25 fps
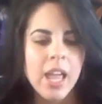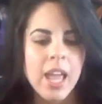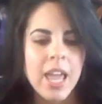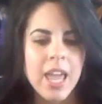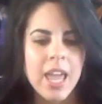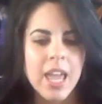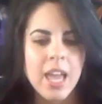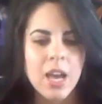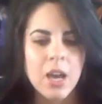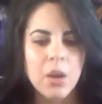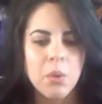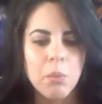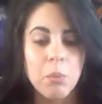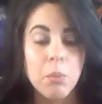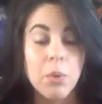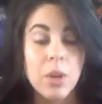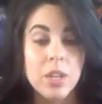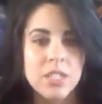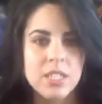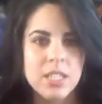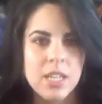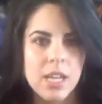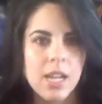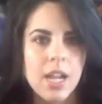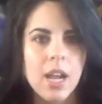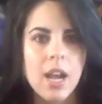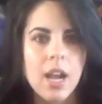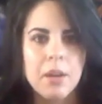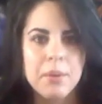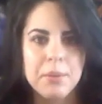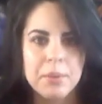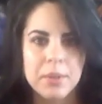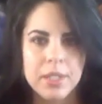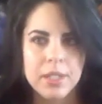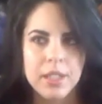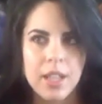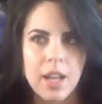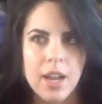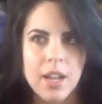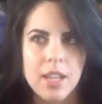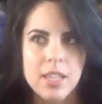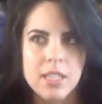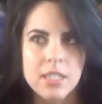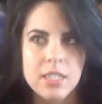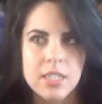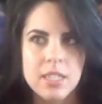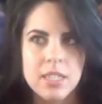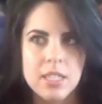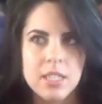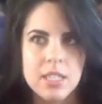And one day I
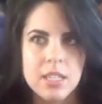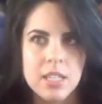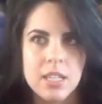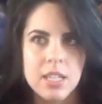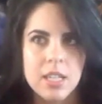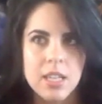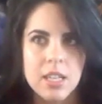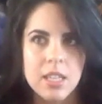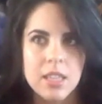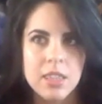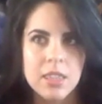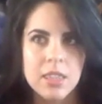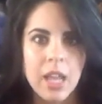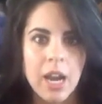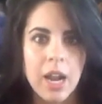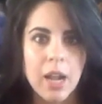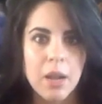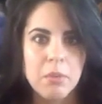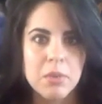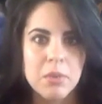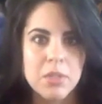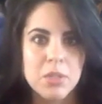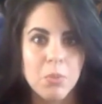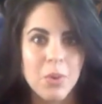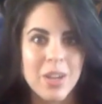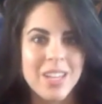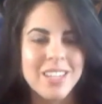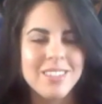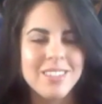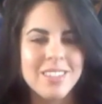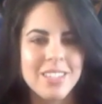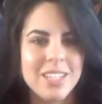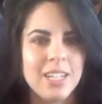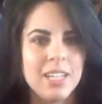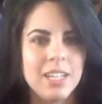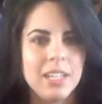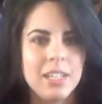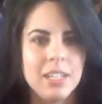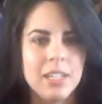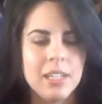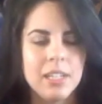realized that I was wasting